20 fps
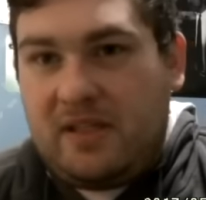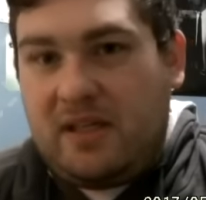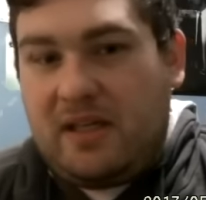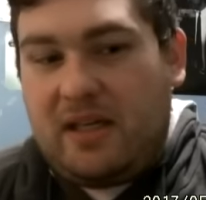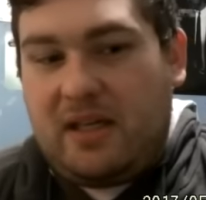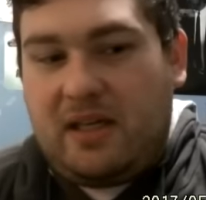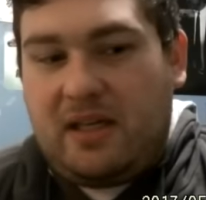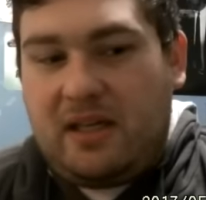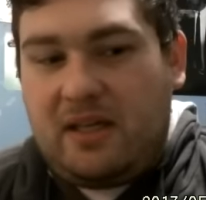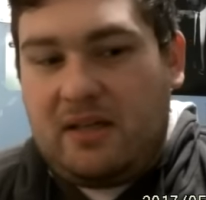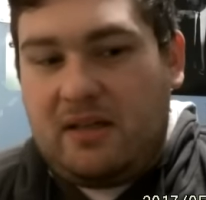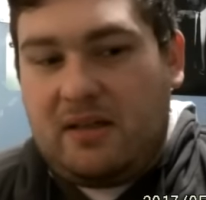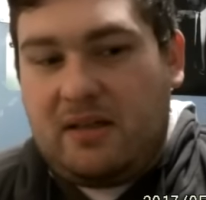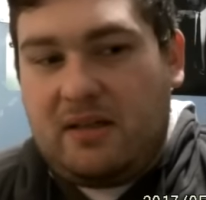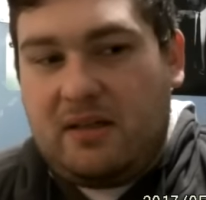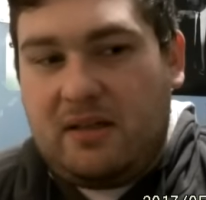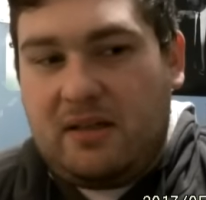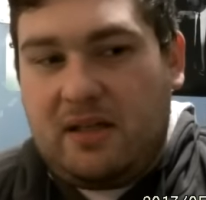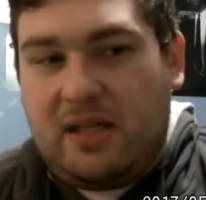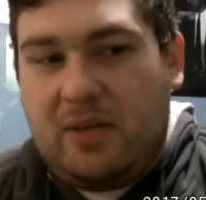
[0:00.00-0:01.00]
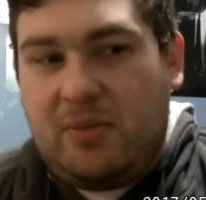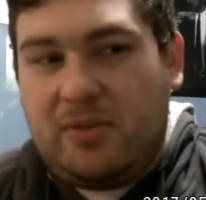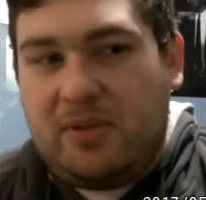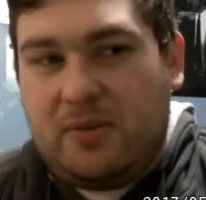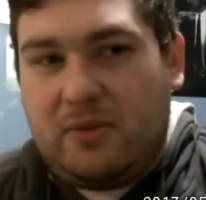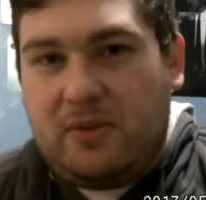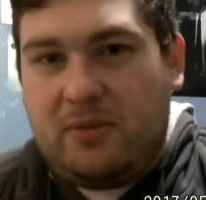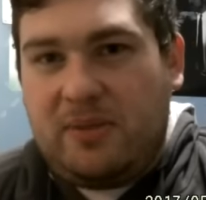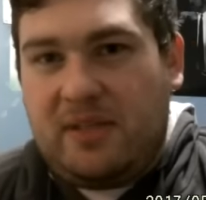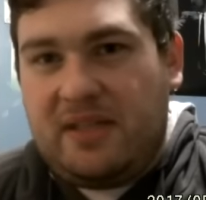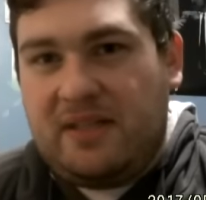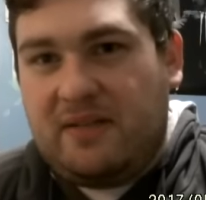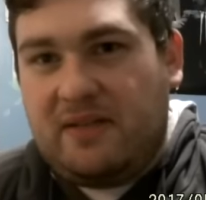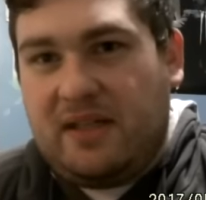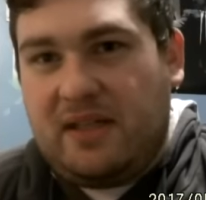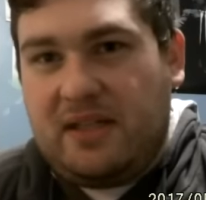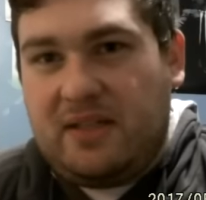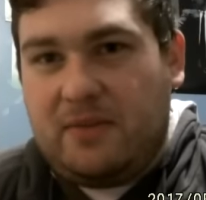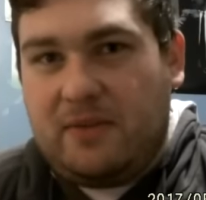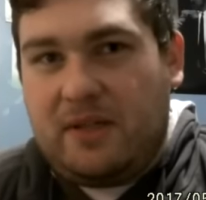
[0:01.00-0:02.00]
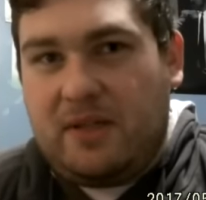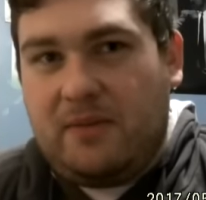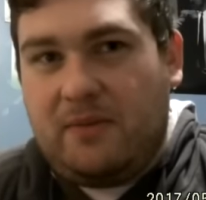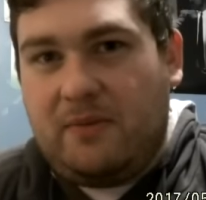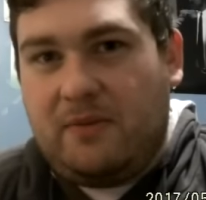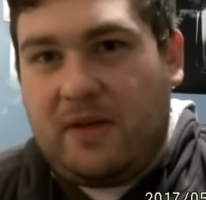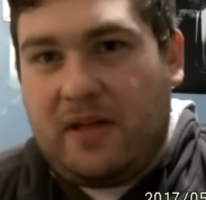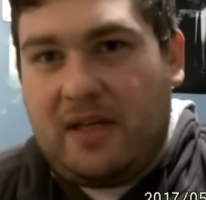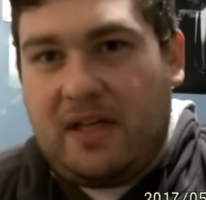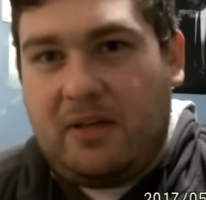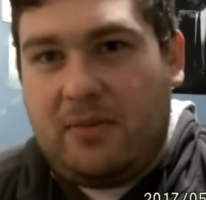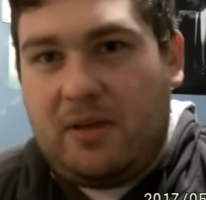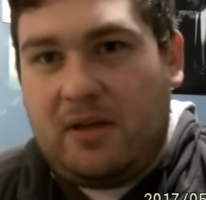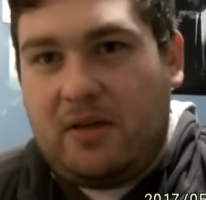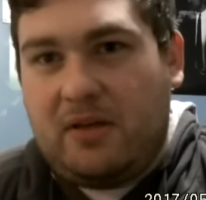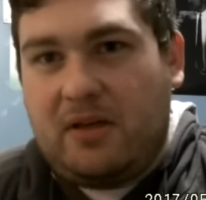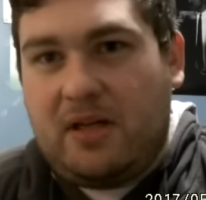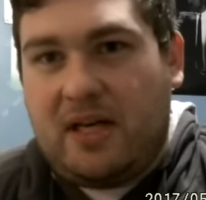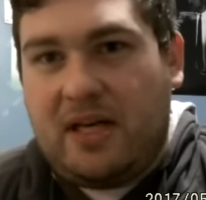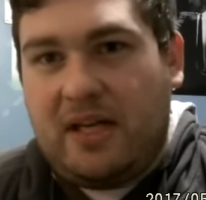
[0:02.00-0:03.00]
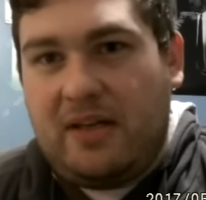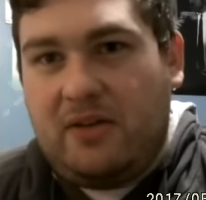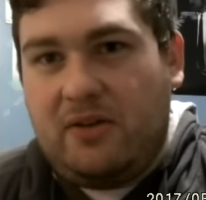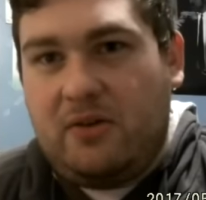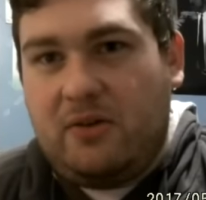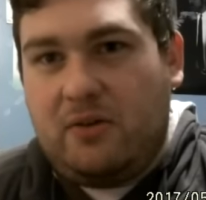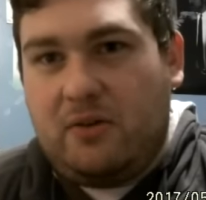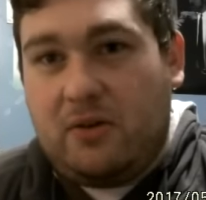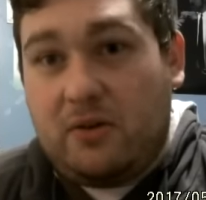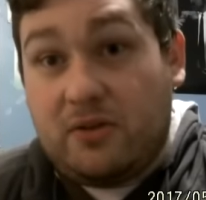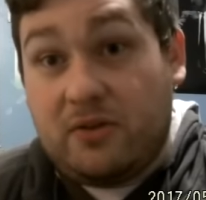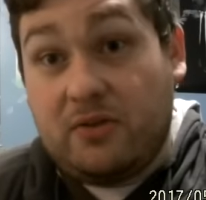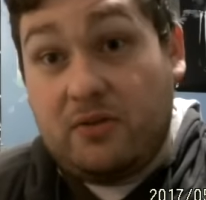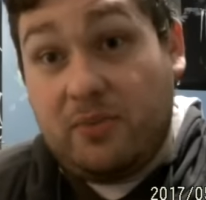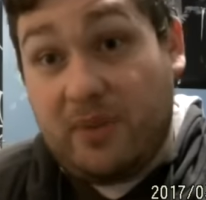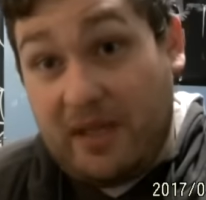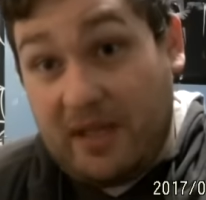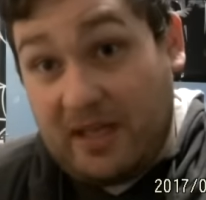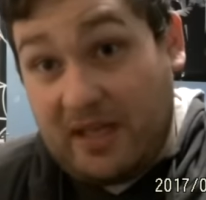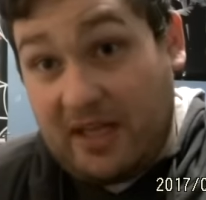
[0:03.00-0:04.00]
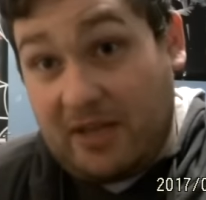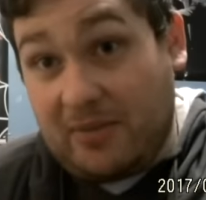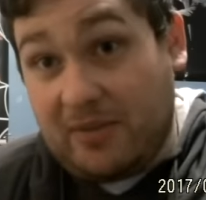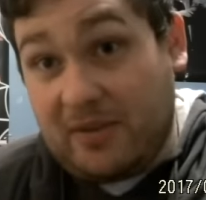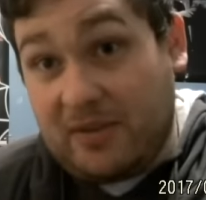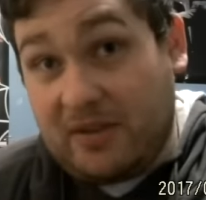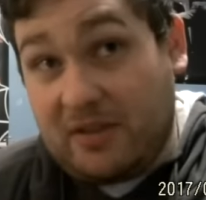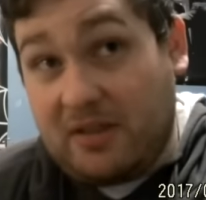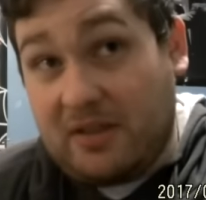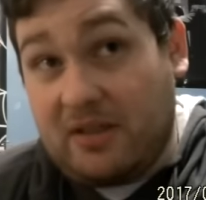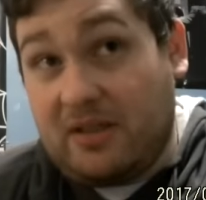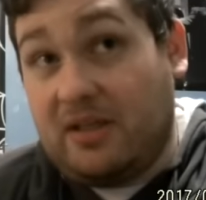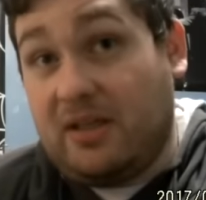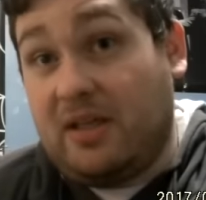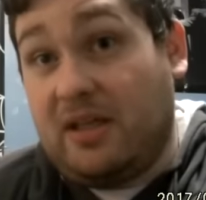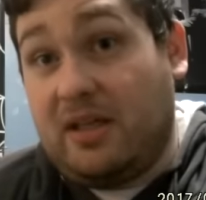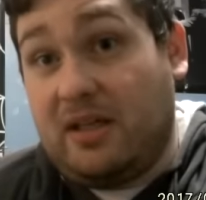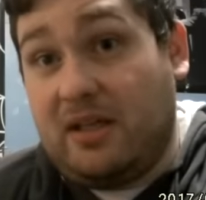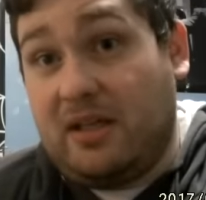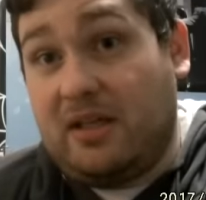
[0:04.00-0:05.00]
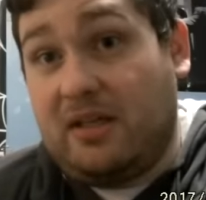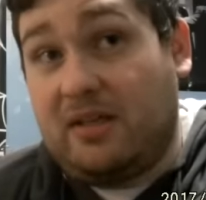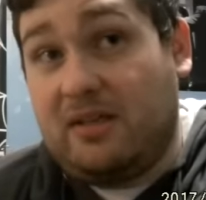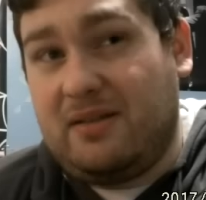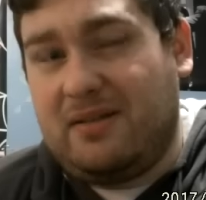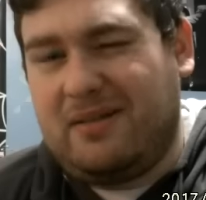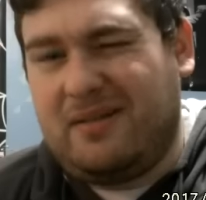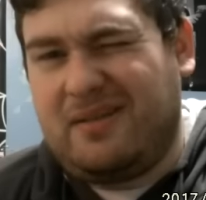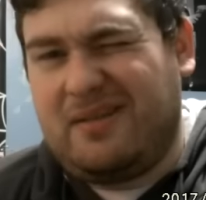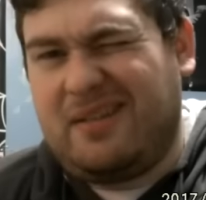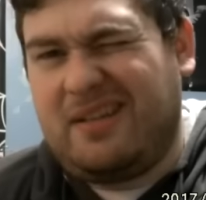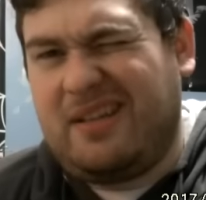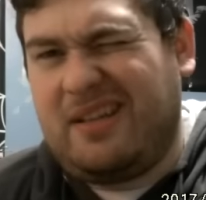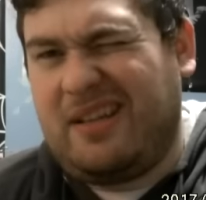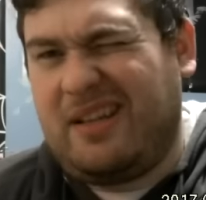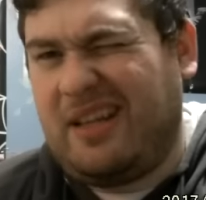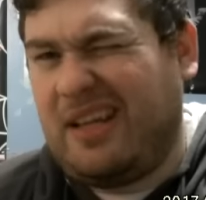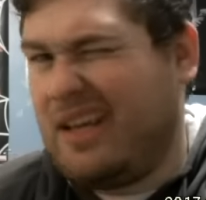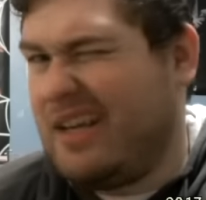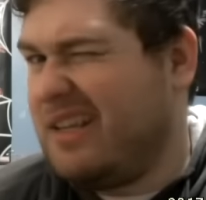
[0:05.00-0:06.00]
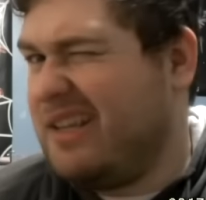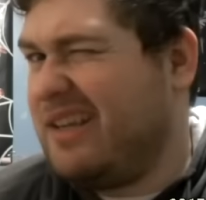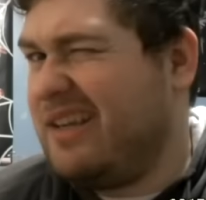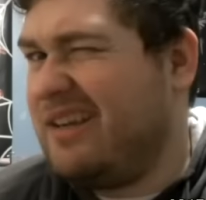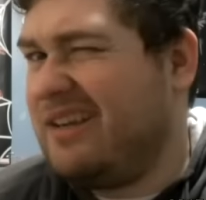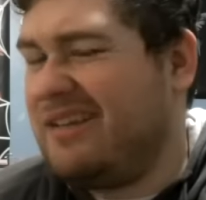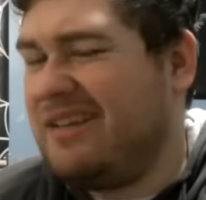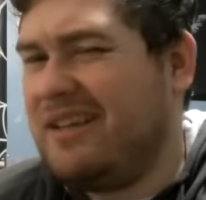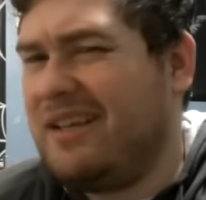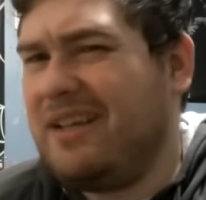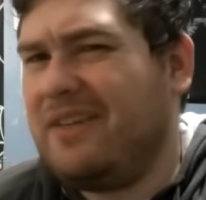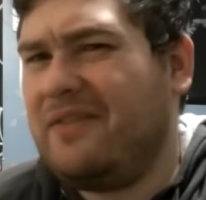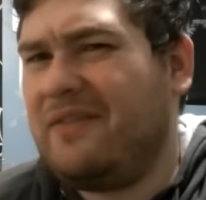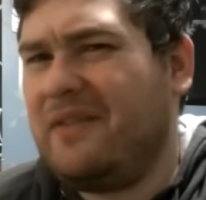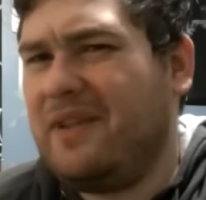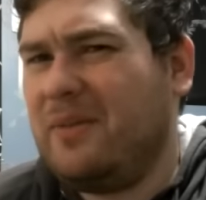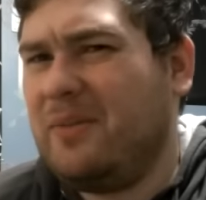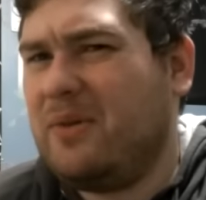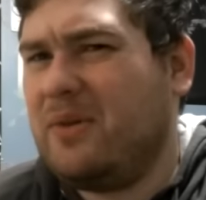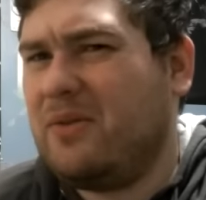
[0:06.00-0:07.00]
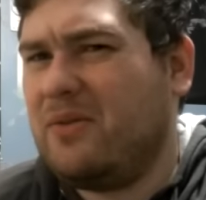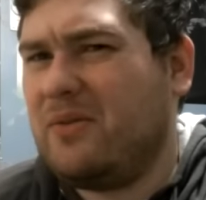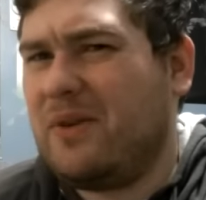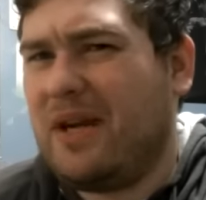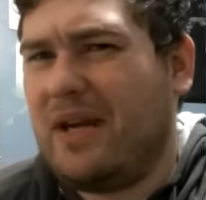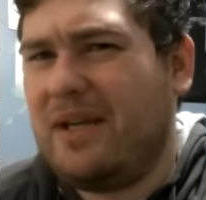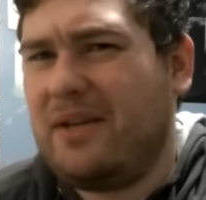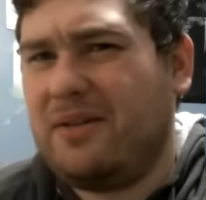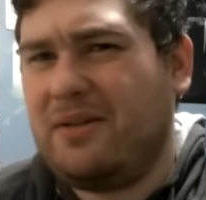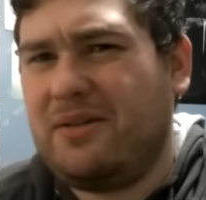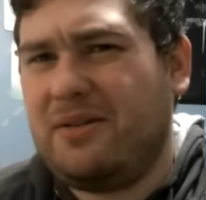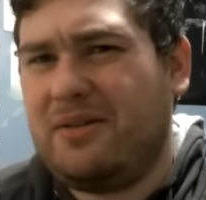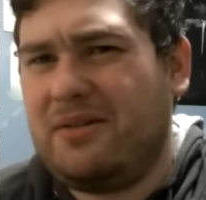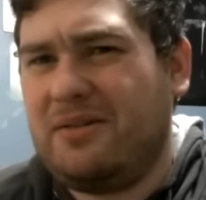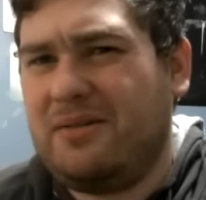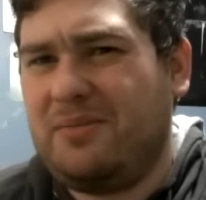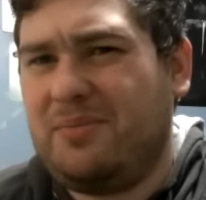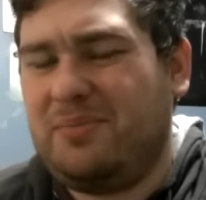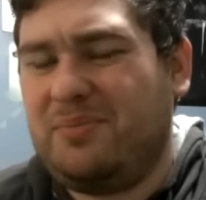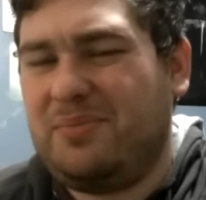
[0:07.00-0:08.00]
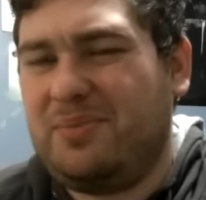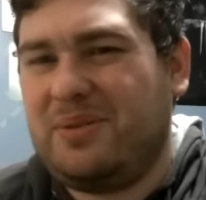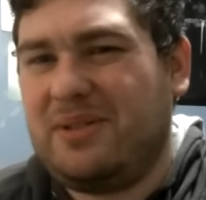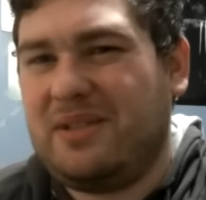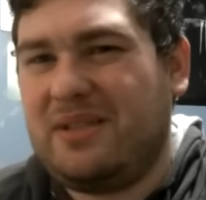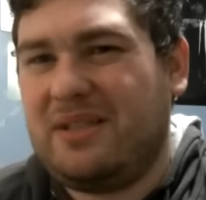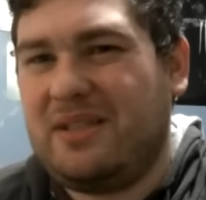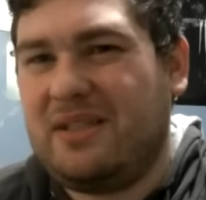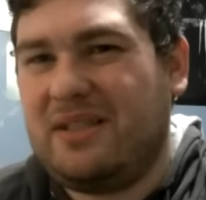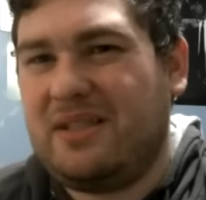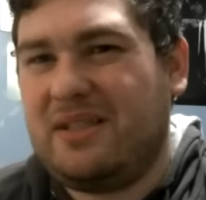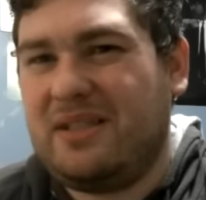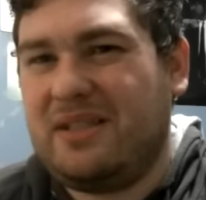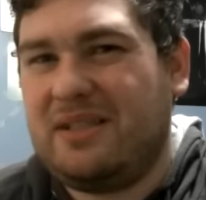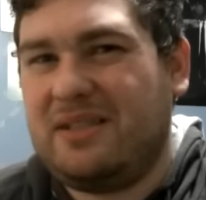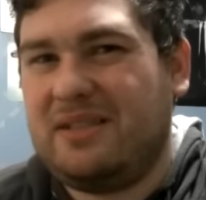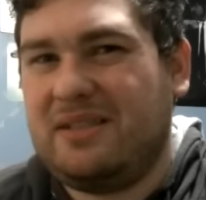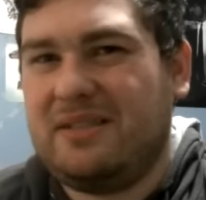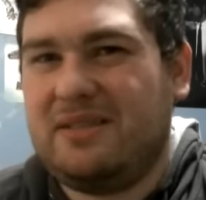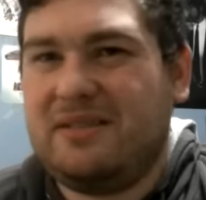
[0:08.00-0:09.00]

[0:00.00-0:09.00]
and uh, episode one basically ends with him finding about IU also being an Amazon and technically a female Rider, but